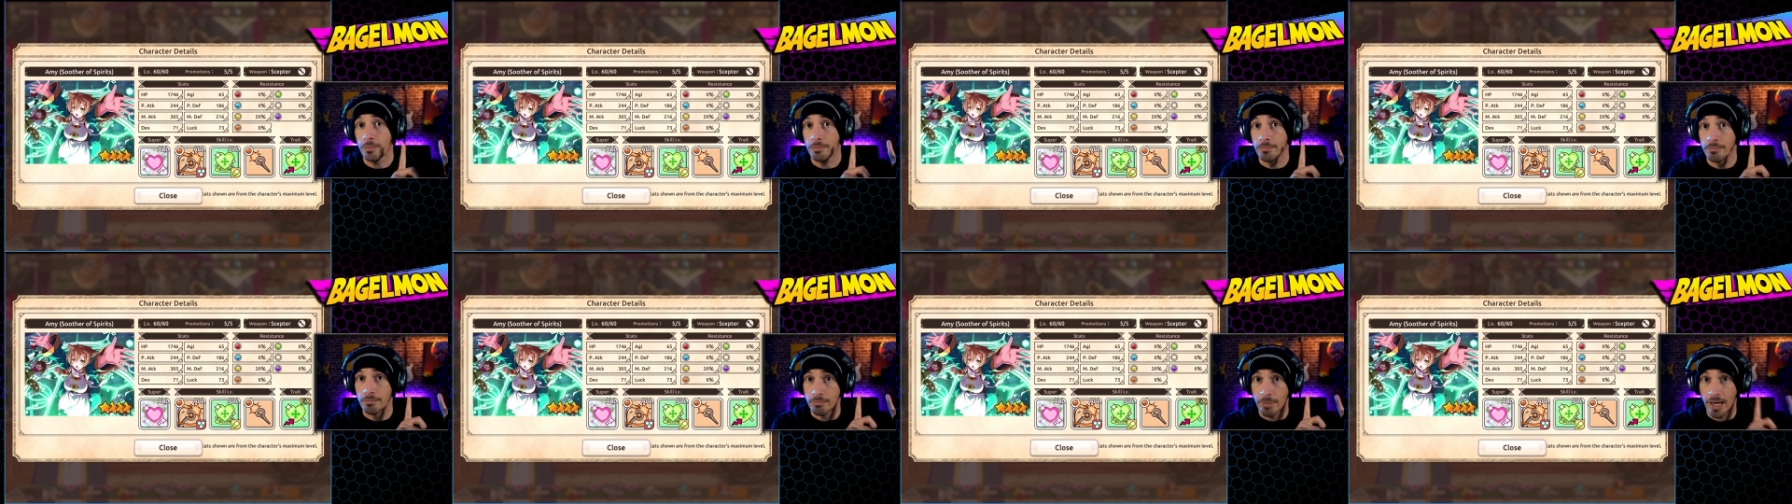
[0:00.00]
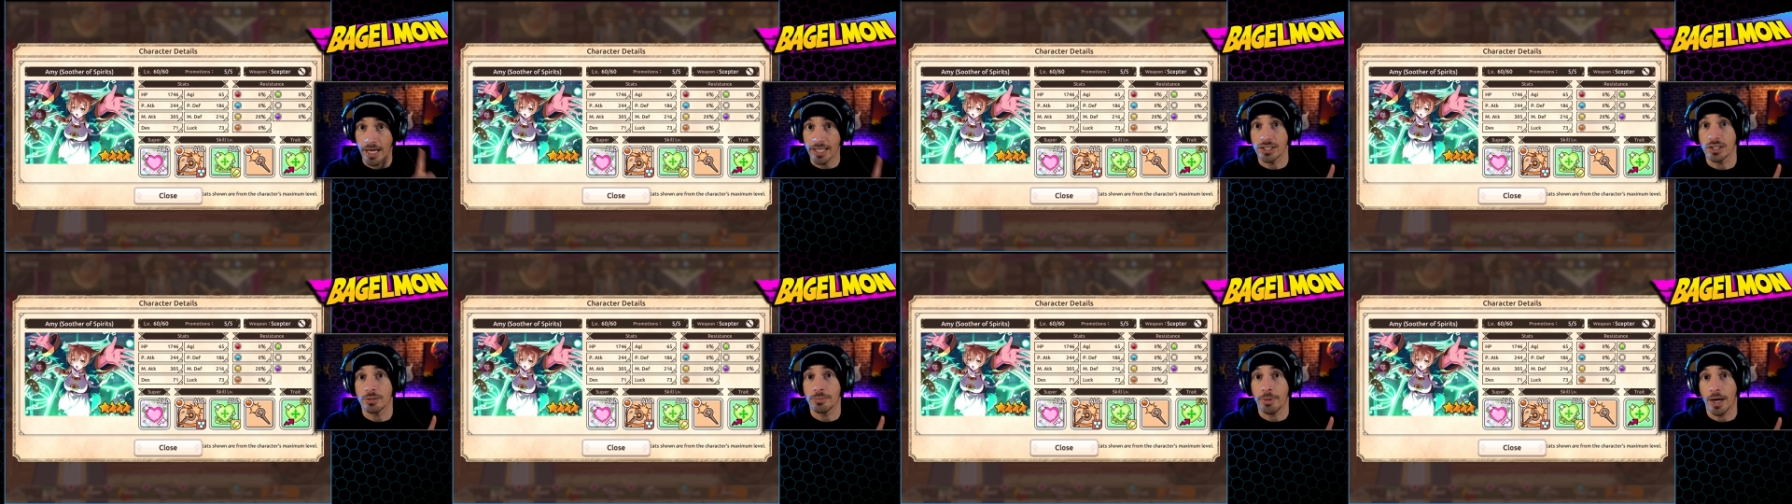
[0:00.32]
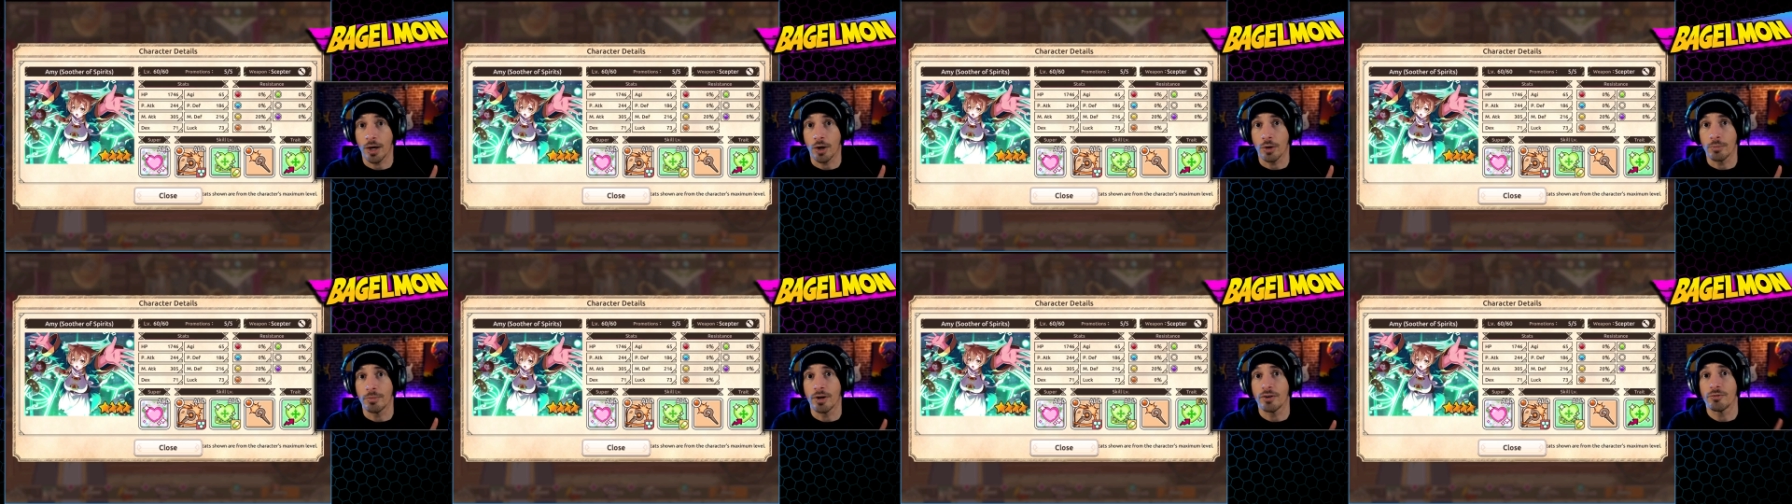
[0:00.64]
magic
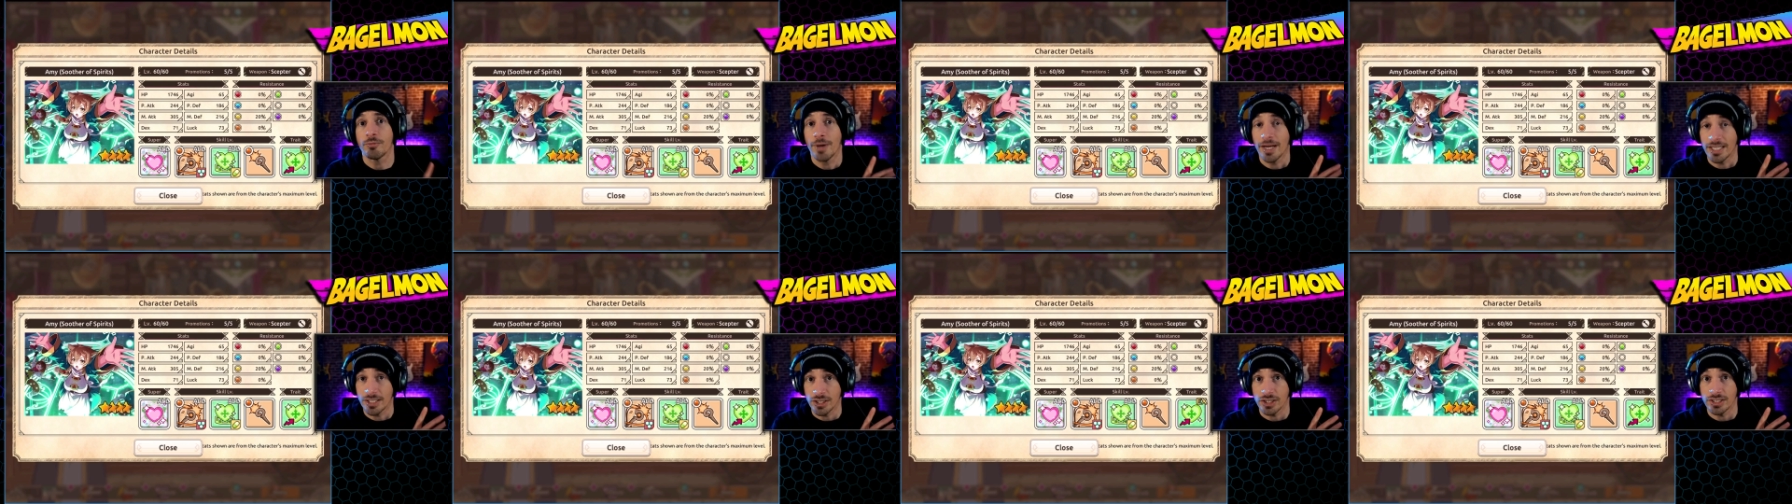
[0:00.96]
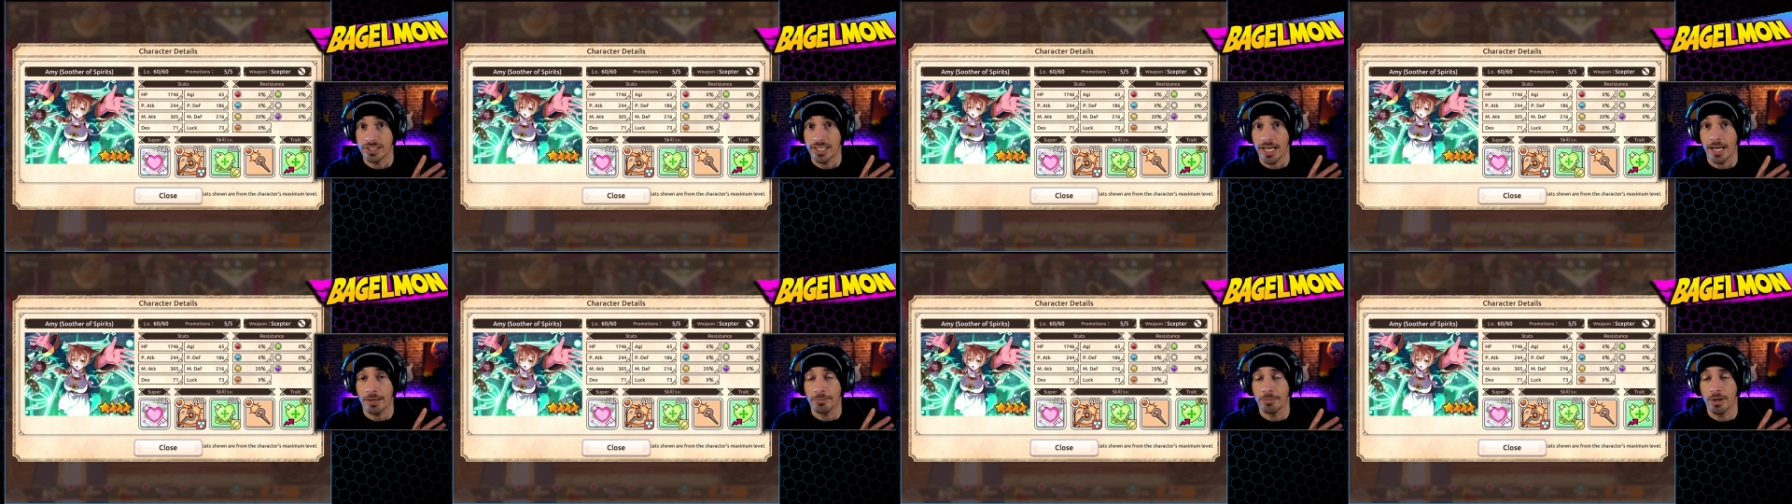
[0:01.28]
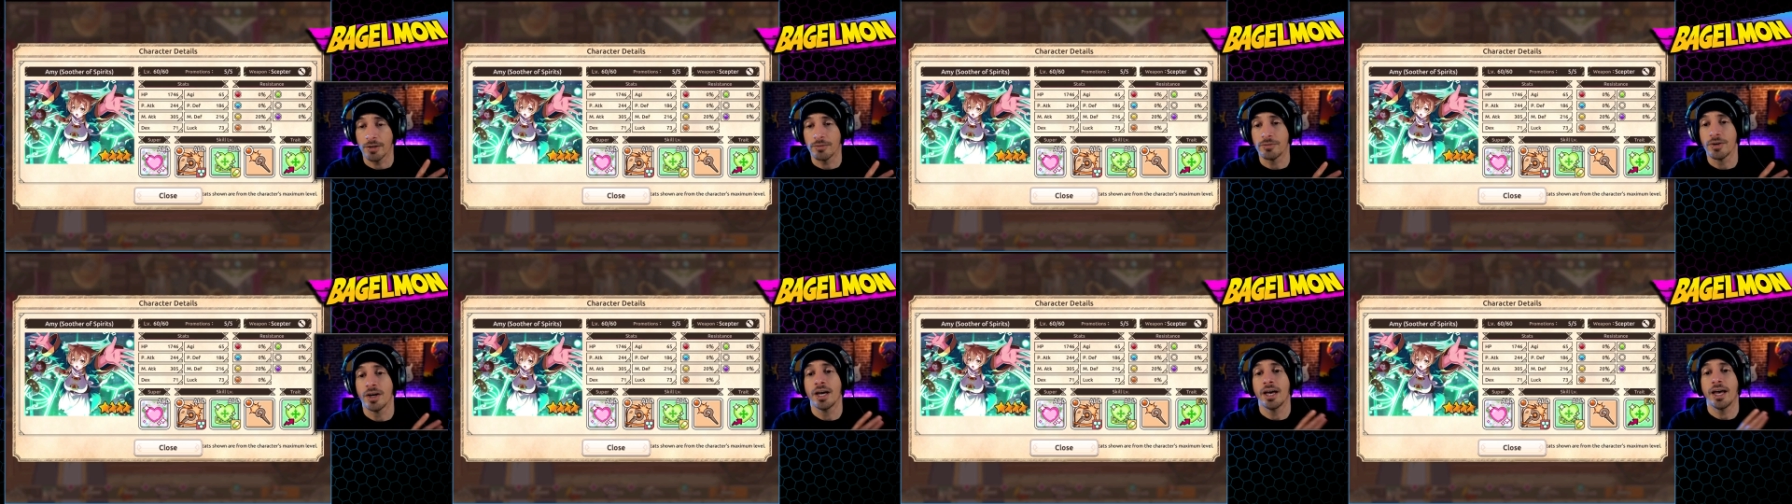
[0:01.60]
power buff, magic attack
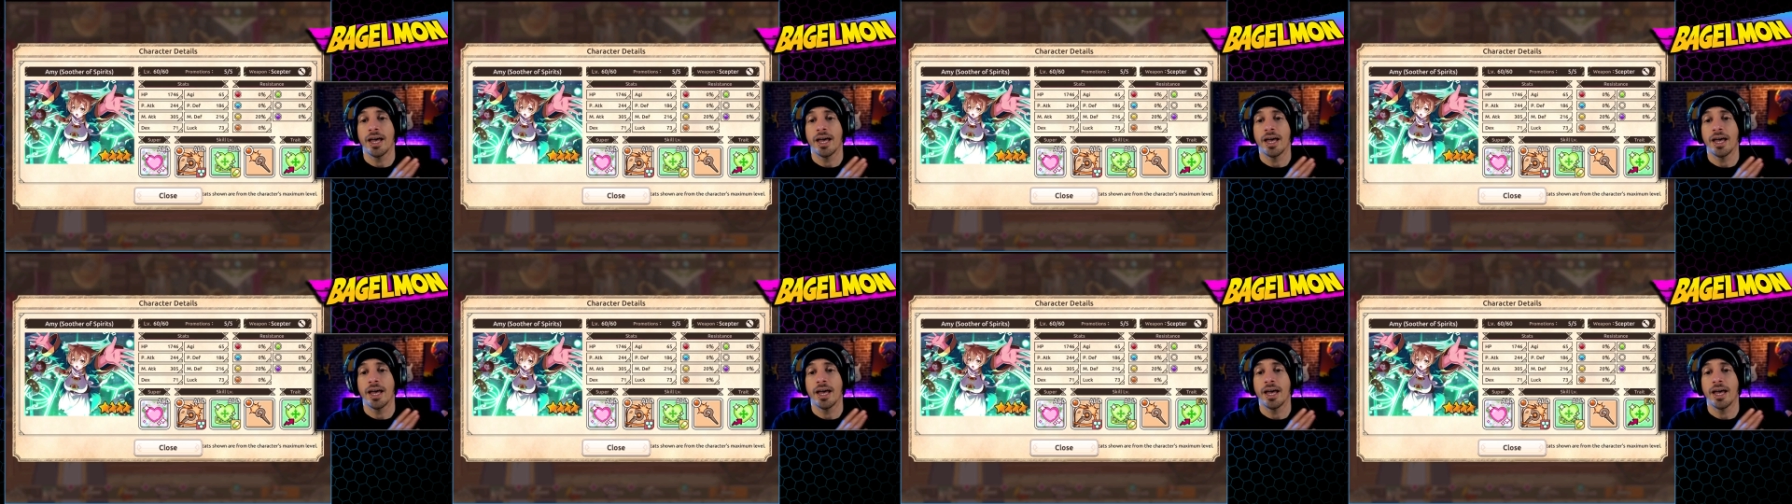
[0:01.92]
buff,